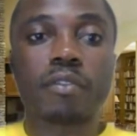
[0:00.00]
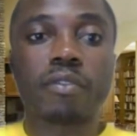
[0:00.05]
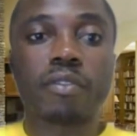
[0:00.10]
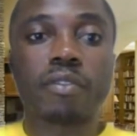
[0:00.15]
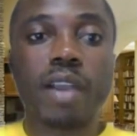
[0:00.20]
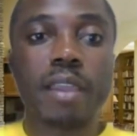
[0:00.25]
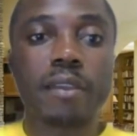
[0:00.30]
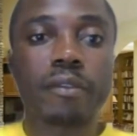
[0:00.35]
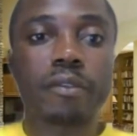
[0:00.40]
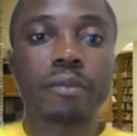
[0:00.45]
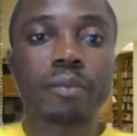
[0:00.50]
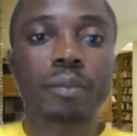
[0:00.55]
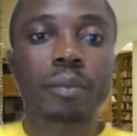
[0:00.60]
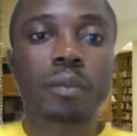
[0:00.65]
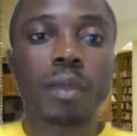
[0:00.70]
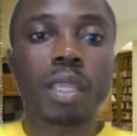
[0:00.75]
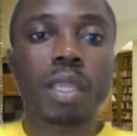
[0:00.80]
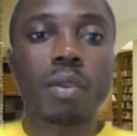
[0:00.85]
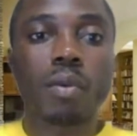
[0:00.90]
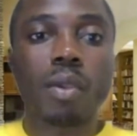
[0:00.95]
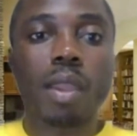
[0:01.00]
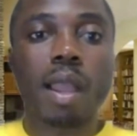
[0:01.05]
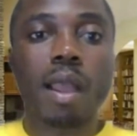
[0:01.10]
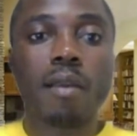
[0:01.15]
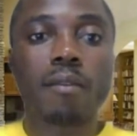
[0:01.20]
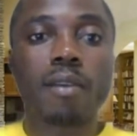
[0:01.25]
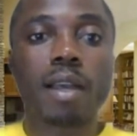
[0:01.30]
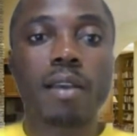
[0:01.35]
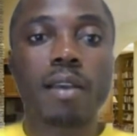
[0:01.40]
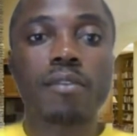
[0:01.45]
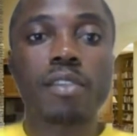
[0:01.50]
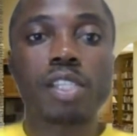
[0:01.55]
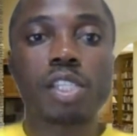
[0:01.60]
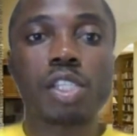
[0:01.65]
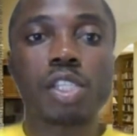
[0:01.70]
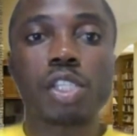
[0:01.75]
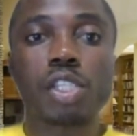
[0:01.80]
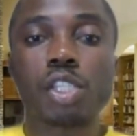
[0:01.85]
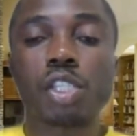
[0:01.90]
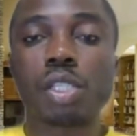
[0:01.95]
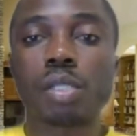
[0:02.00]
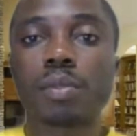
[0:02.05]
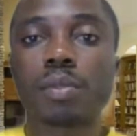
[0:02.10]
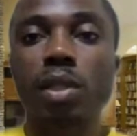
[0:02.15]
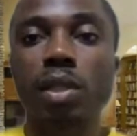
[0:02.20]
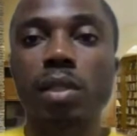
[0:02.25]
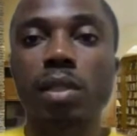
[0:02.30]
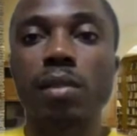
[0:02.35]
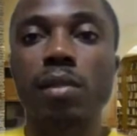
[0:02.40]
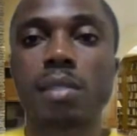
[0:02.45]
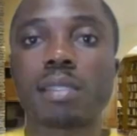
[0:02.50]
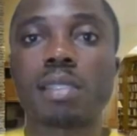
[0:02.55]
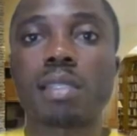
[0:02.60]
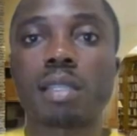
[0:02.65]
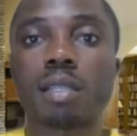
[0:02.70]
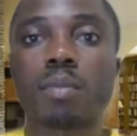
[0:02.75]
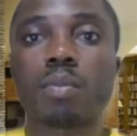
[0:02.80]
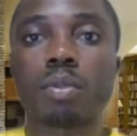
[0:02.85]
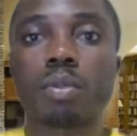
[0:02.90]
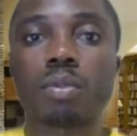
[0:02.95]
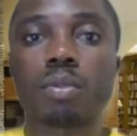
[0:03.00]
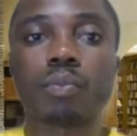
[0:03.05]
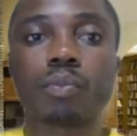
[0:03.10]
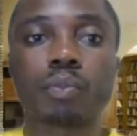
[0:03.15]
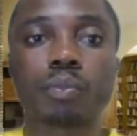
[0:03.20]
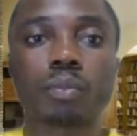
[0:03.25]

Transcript: 5, we have aviation jobs in Singapore.